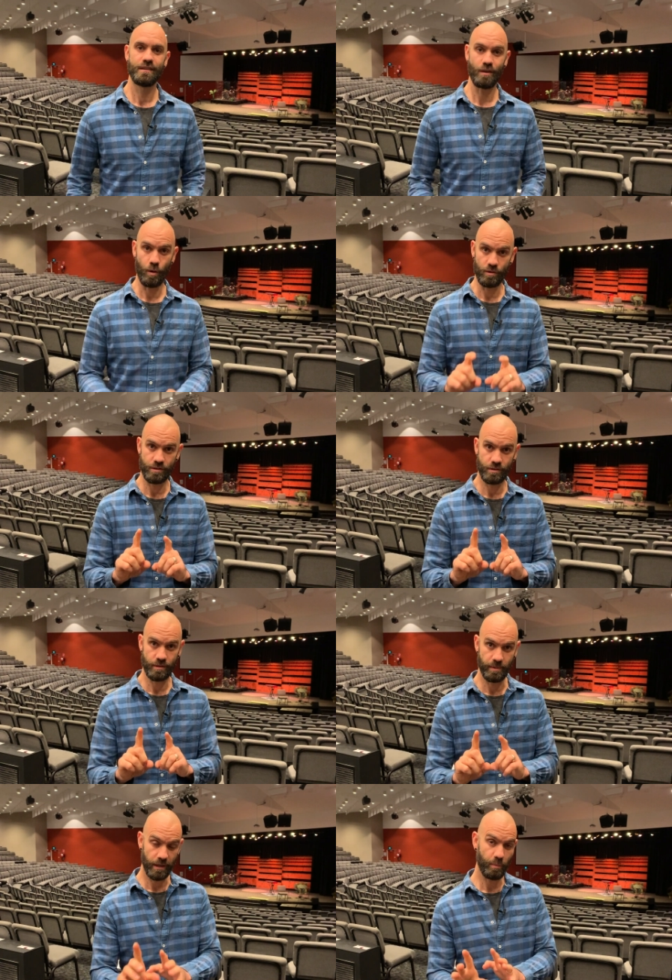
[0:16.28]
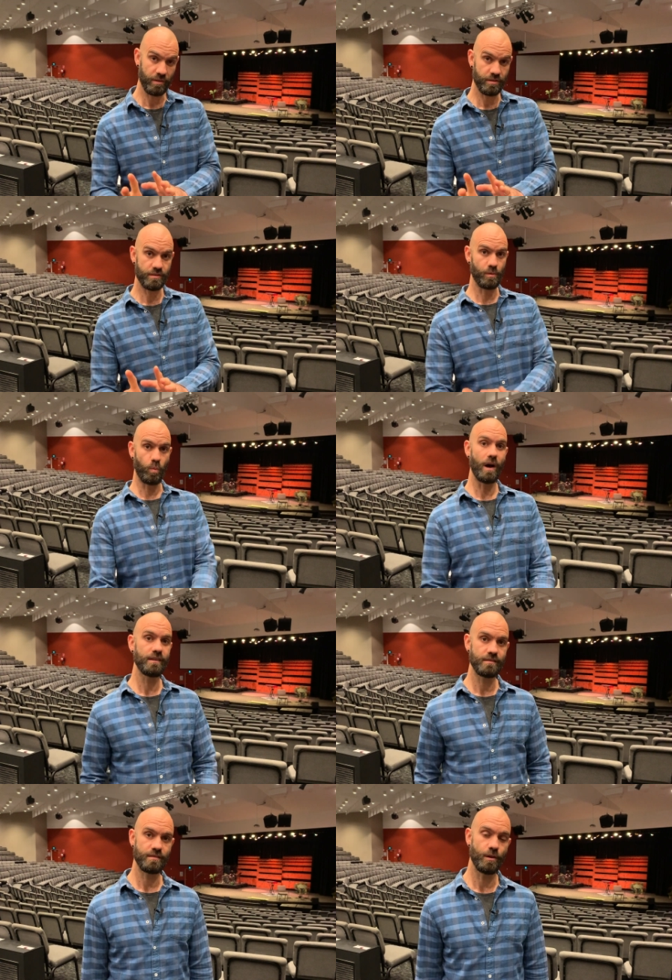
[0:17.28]
So to begin with just the
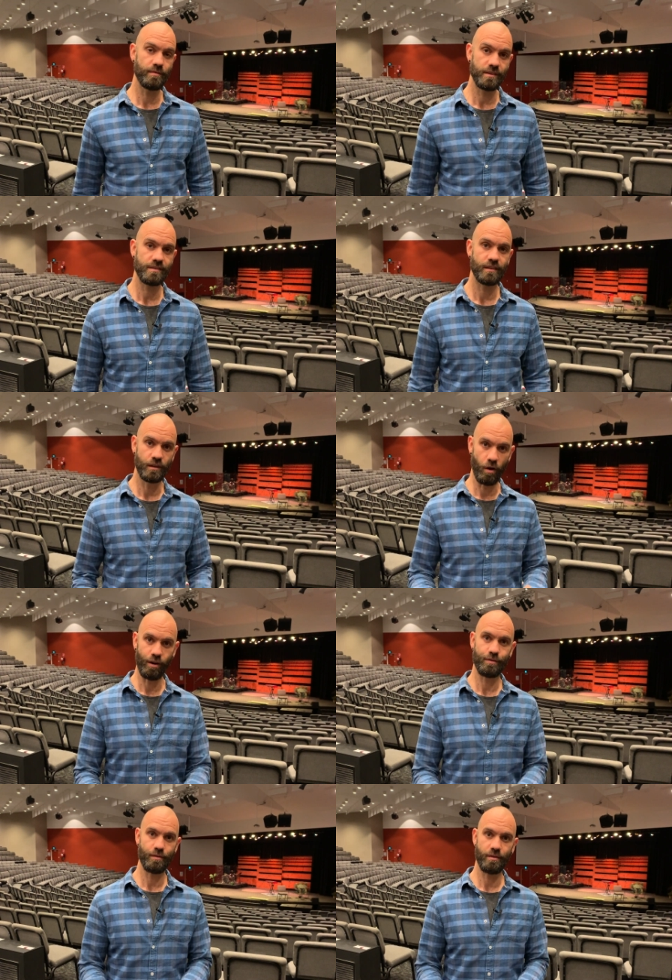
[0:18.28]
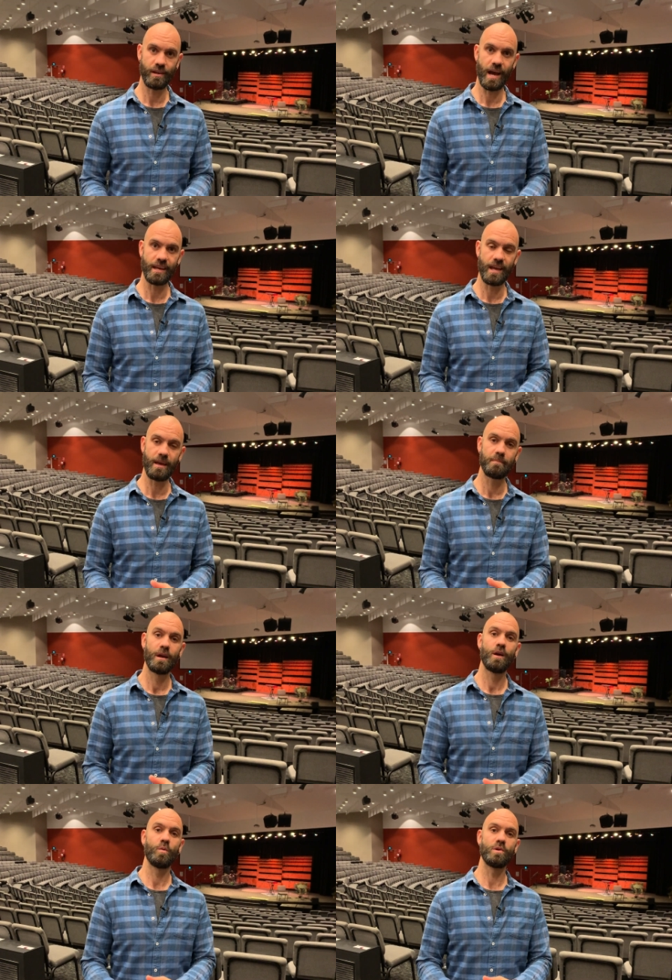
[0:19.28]
one service, 9.30am,
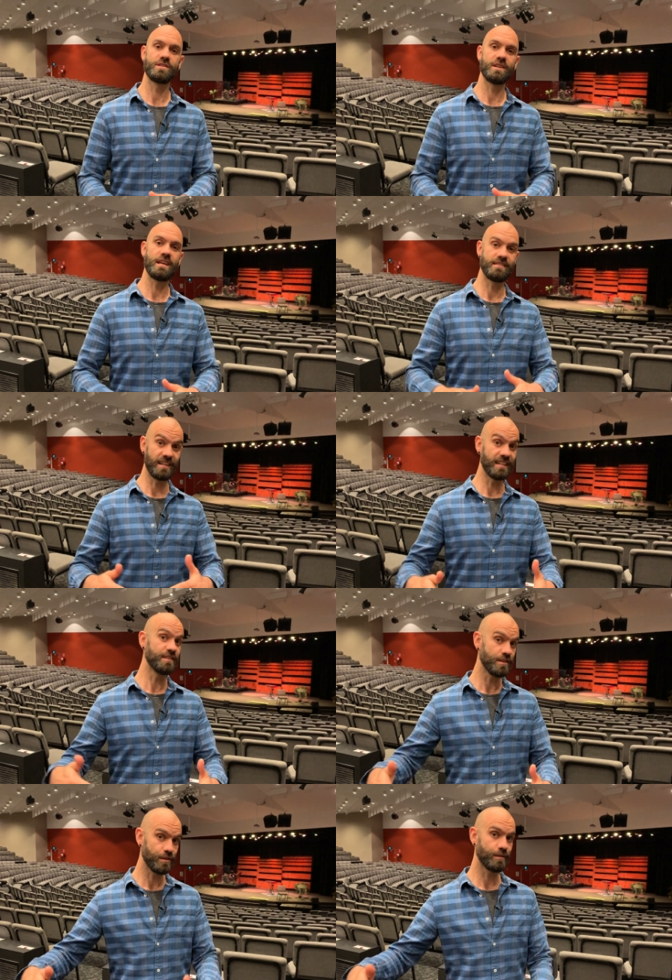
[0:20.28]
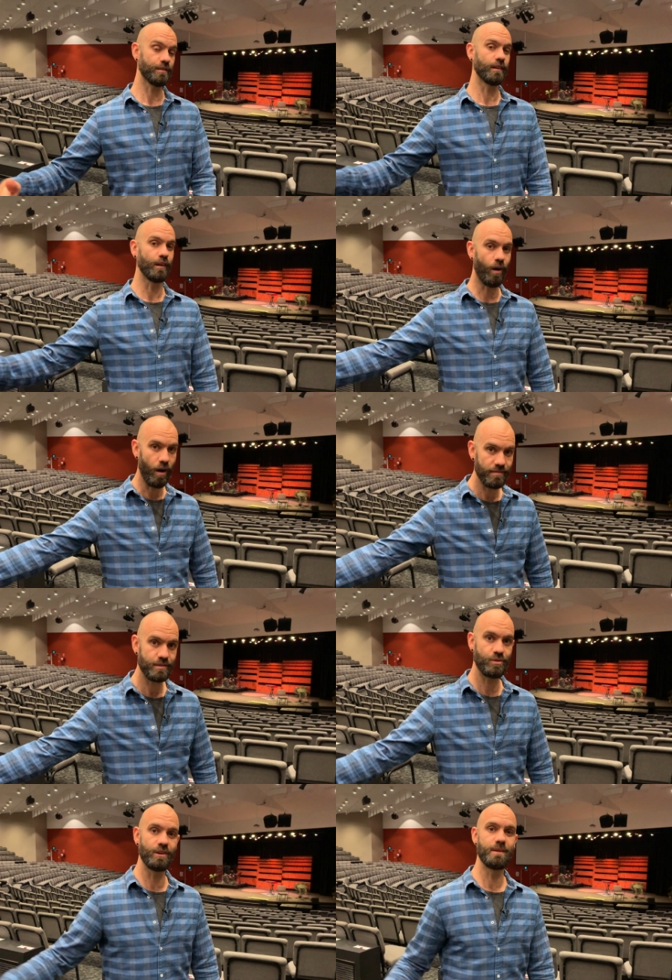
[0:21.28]
which is in addition to the live
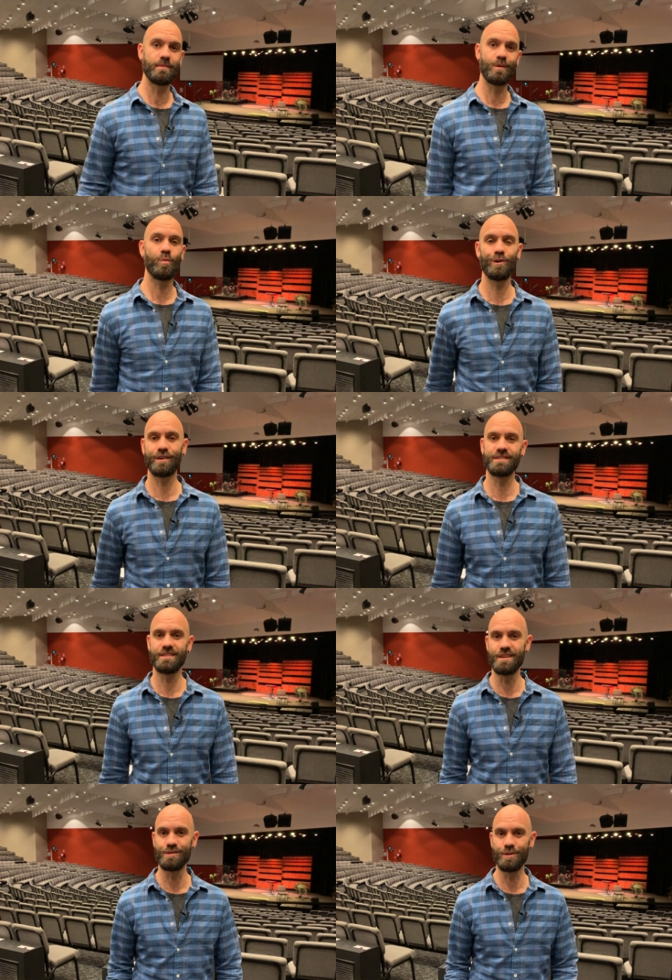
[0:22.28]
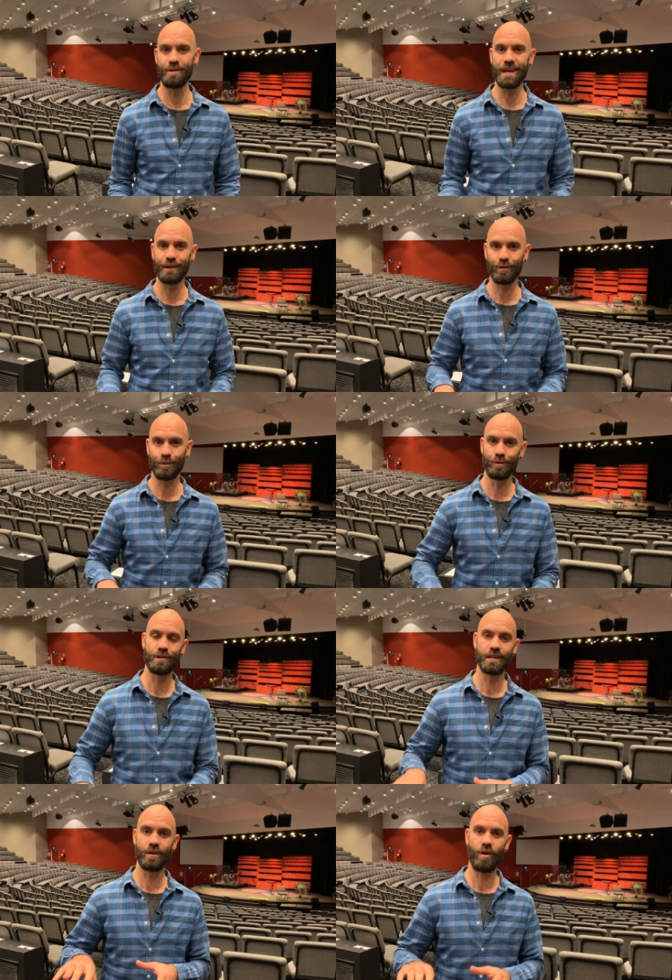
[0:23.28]
stream that will continue
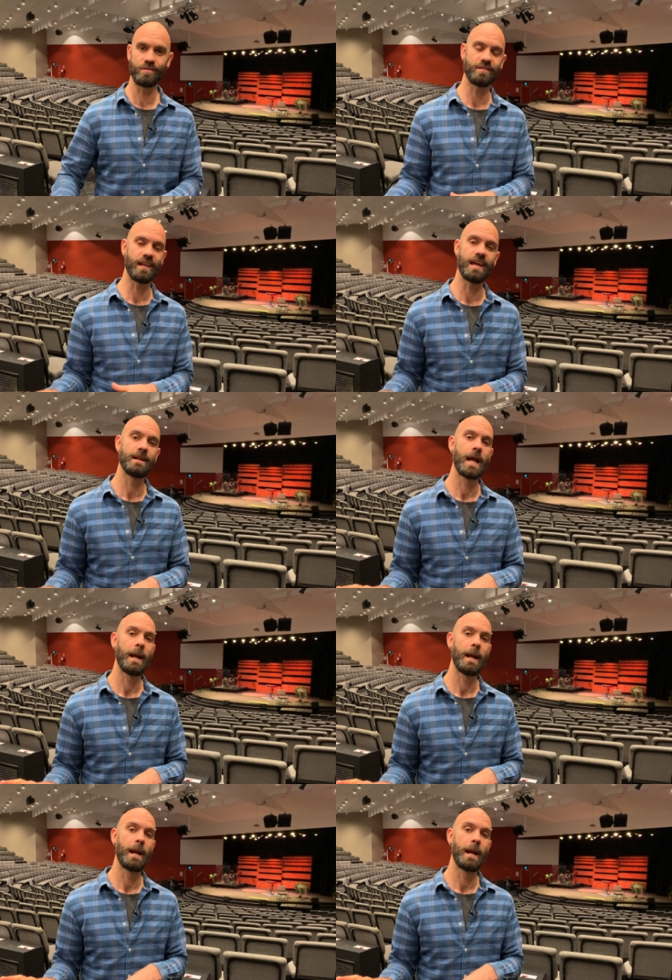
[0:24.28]
including Auslan.